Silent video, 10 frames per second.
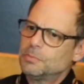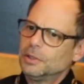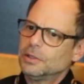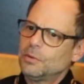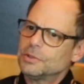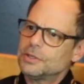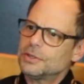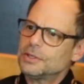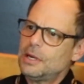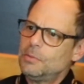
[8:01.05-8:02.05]
Yeah. But there was a
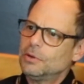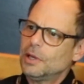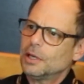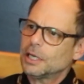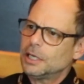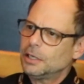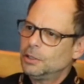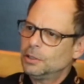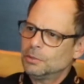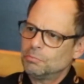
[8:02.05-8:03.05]
summer that he
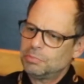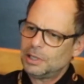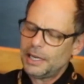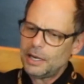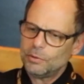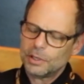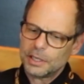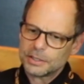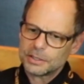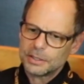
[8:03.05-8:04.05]
couldn't play with
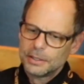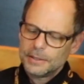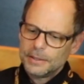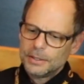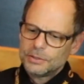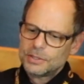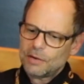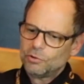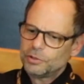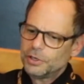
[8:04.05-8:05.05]
us
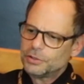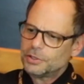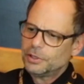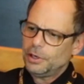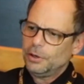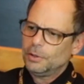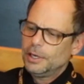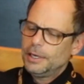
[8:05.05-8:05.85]
several years ago.